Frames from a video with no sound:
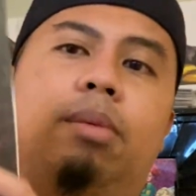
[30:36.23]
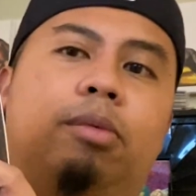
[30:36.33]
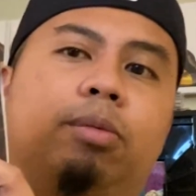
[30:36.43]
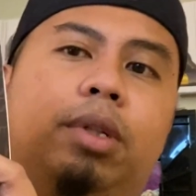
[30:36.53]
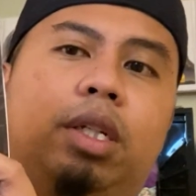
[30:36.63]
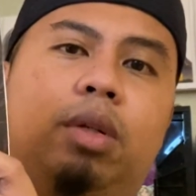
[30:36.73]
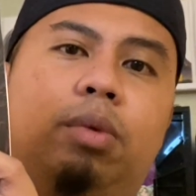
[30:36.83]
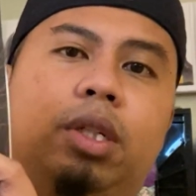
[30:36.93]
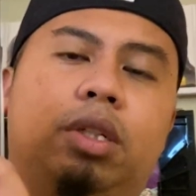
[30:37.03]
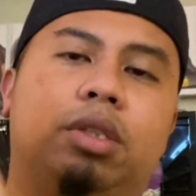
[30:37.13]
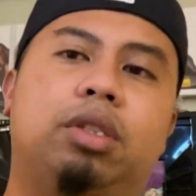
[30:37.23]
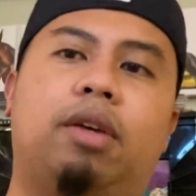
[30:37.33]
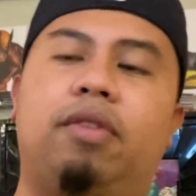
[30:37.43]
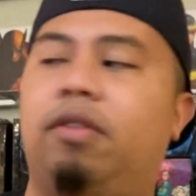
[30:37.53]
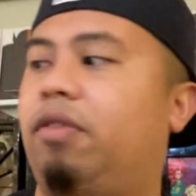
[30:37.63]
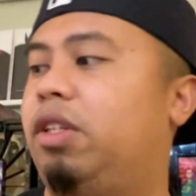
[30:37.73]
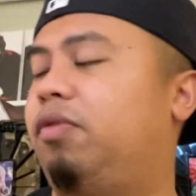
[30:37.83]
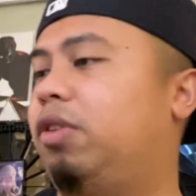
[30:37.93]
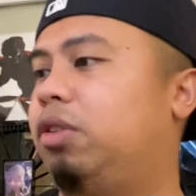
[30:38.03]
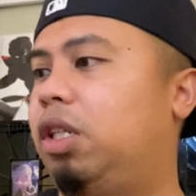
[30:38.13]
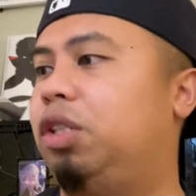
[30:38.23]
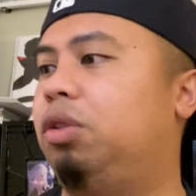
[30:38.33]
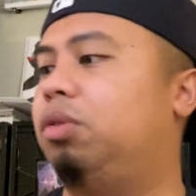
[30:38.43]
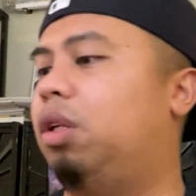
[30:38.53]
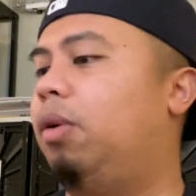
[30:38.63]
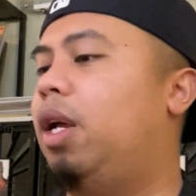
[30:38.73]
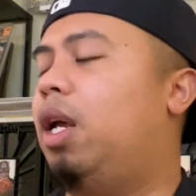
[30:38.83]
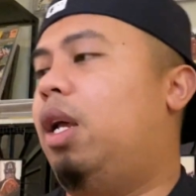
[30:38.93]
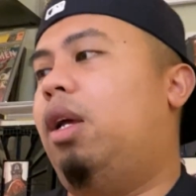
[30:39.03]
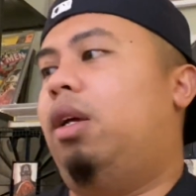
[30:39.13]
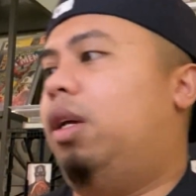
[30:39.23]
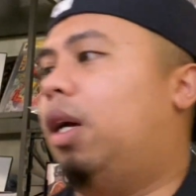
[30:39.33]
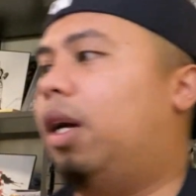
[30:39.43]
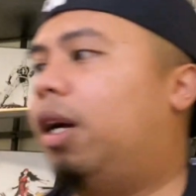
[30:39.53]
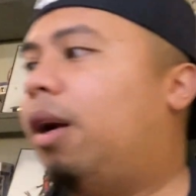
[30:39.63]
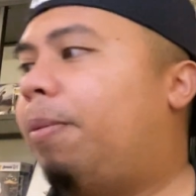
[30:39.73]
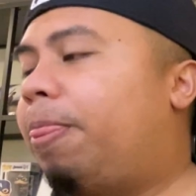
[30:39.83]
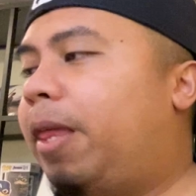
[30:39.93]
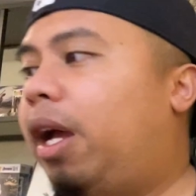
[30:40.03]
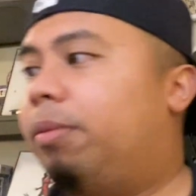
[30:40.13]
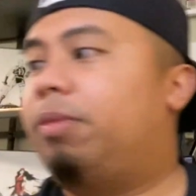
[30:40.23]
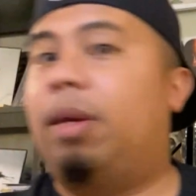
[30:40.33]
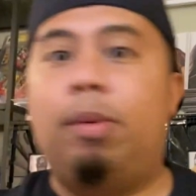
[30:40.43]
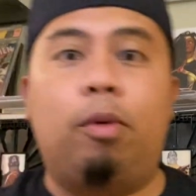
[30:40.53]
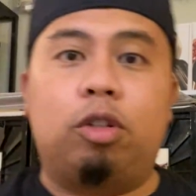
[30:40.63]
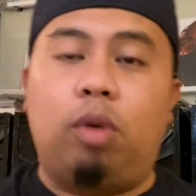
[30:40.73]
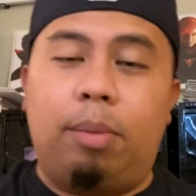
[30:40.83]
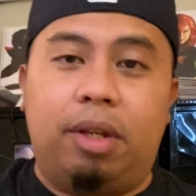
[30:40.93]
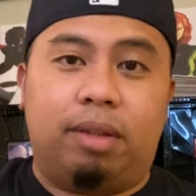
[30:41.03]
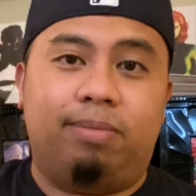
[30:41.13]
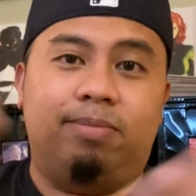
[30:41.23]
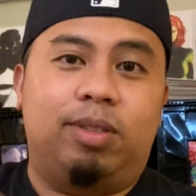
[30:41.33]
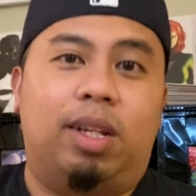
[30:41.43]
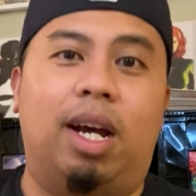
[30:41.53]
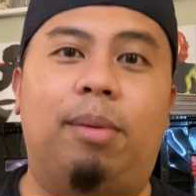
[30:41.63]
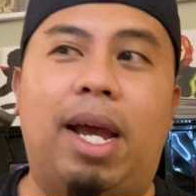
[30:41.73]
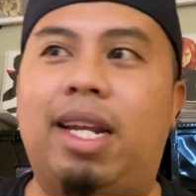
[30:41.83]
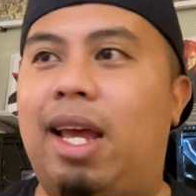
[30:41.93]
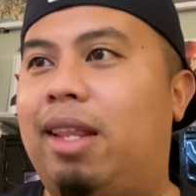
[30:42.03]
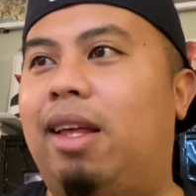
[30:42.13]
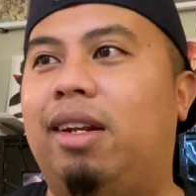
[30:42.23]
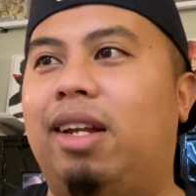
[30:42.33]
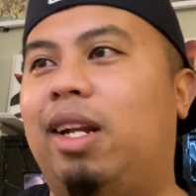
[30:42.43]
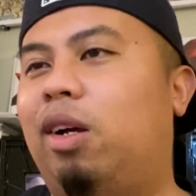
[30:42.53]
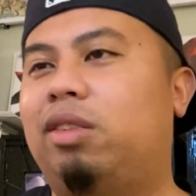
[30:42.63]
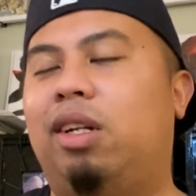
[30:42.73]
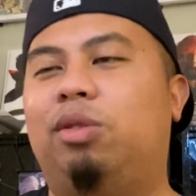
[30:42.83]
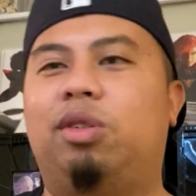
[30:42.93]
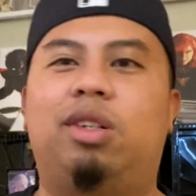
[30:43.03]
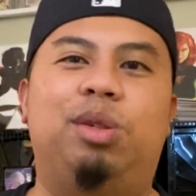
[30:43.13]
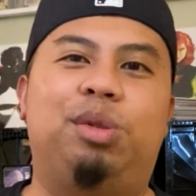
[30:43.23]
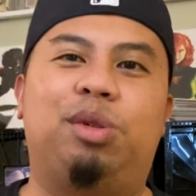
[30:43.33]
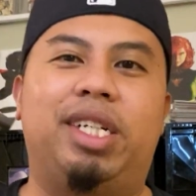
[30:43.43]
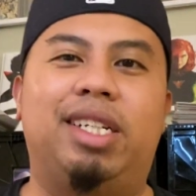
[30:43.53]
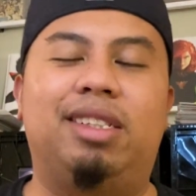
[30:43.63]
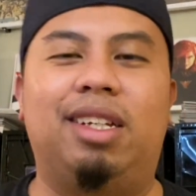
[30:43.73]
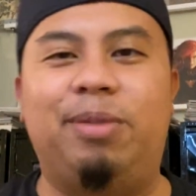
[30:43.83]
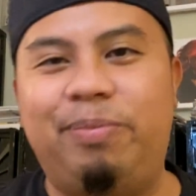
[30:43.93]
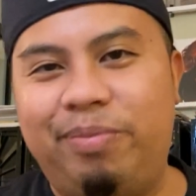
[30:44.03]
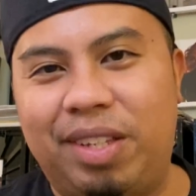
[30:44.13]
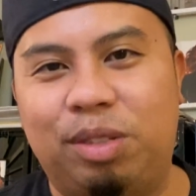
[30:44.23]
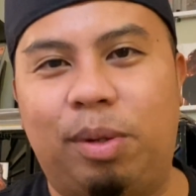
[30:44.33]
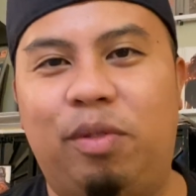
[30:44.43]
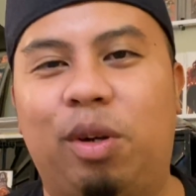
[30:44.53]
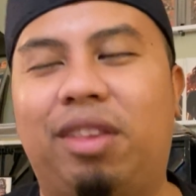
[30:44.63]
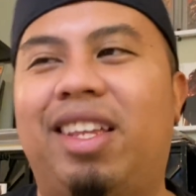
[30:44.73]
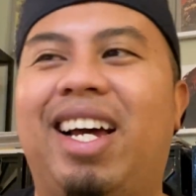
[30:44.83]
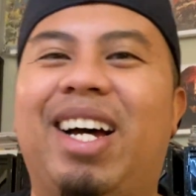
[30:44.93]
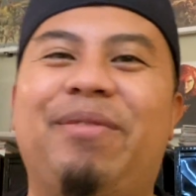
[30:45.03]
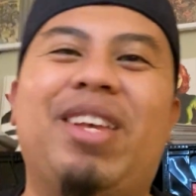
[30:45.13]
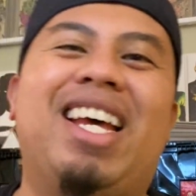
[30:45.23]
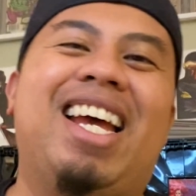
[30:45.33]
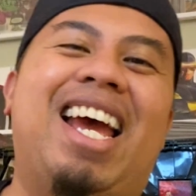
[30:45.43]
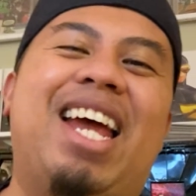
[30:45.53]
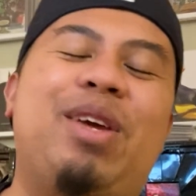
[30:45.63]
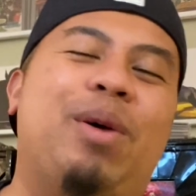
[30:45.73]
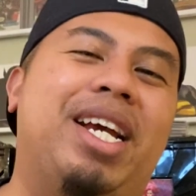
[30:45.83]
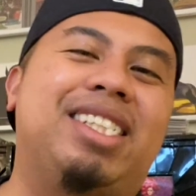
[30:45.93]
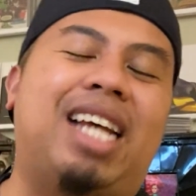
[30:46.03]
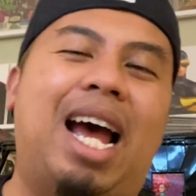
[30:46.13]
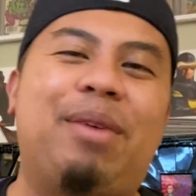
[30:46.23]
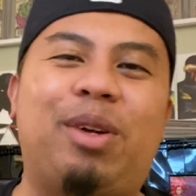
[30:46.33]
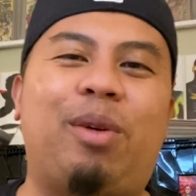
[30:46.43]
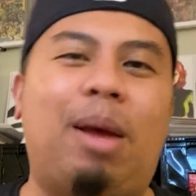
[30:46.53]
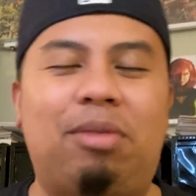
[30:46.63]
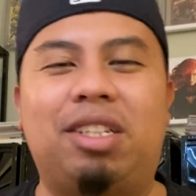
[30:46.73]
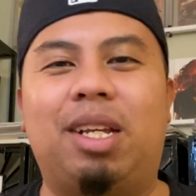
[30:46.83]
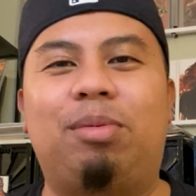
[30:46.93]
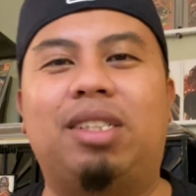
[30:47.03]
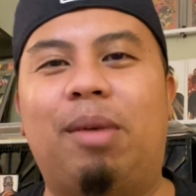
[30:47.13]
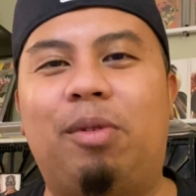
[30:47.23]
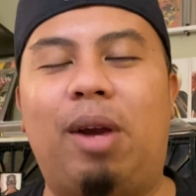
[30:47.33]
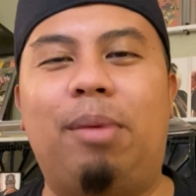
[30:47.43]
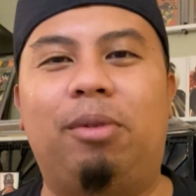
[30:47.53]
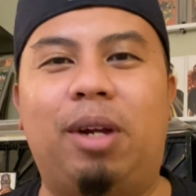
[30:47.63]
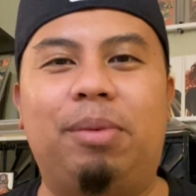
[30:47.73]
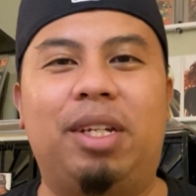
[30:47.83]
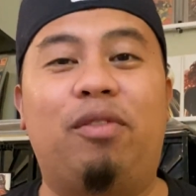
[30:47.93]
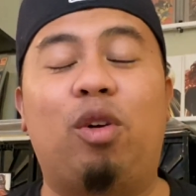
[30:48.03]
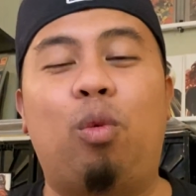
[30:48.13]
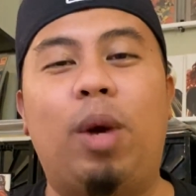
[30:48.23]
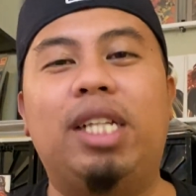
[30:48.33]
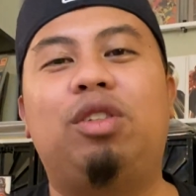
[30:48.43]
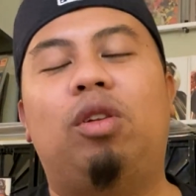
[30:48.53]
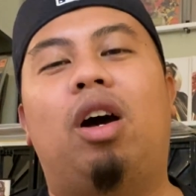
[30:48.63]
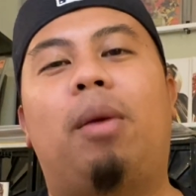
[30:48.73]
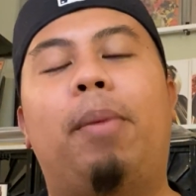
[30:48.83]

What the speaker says: Really, really good stuff here for this first issue. So, yeah, give me more Swamp Thing. I had to add that in. I know I said I was only going to do 3 DC. There's my 4th. Anyways, I'm going to wrap this up because I've been rambling for way too long.